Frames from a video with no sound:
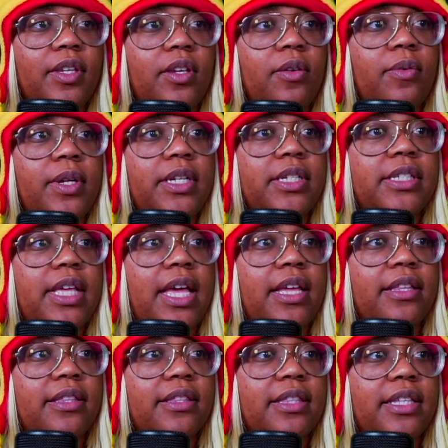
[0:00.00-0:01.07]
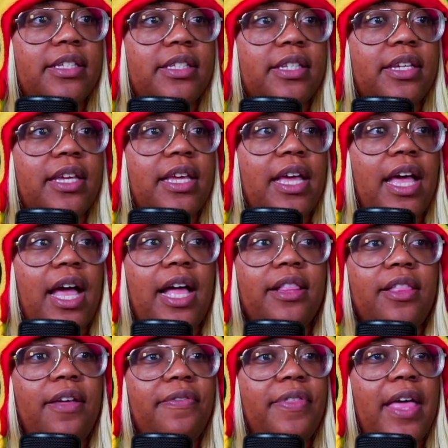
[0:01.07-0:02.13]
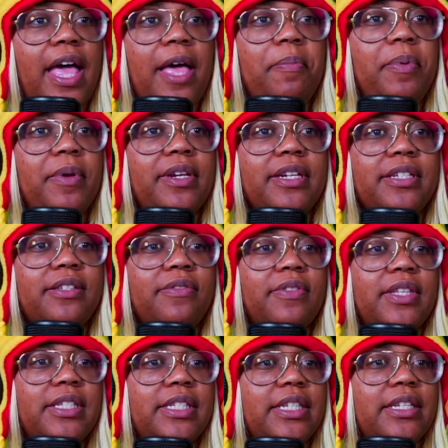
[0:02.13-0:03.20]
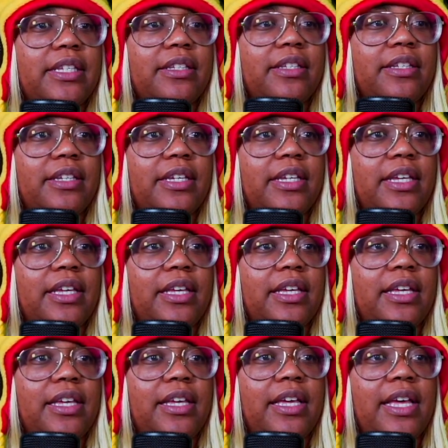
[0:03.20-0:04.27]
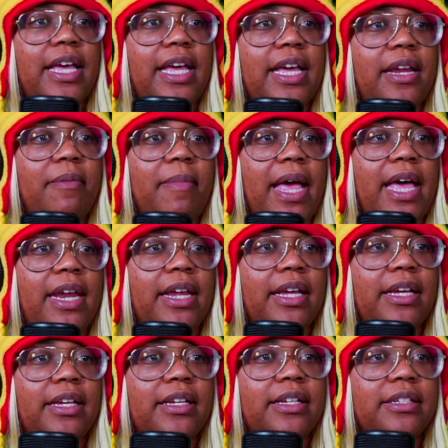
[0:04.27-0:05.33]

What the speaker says: And what is that? That's it. I love the epicness of this animatic.